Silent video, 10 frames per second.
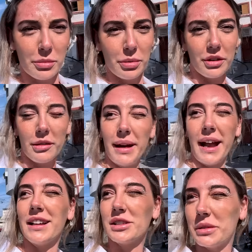to put on
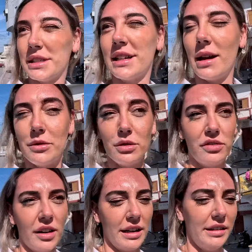my head, so it's time to
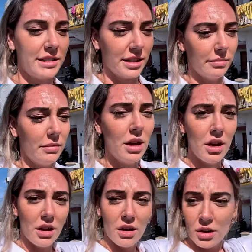find some
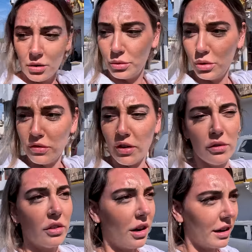roof
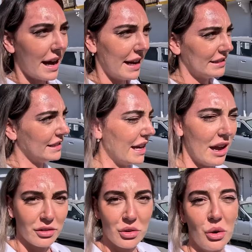over our heads,
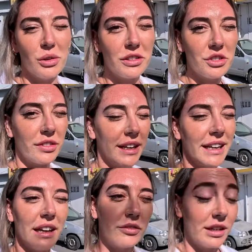have a cold
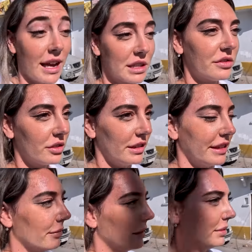drink, and relax for a
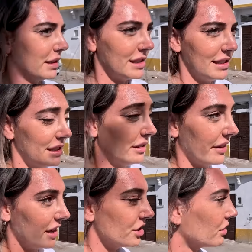little bit, because this
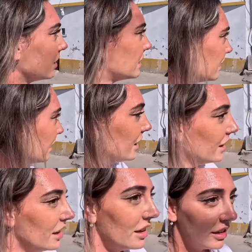adventure was
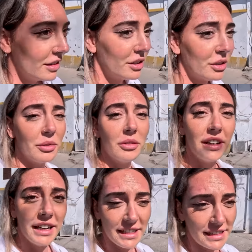
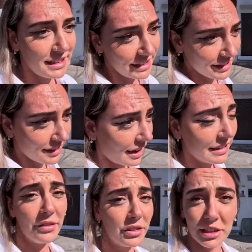crazy. I
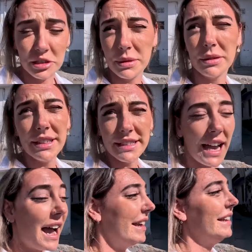never
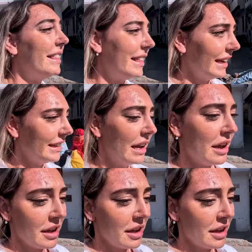experienced anything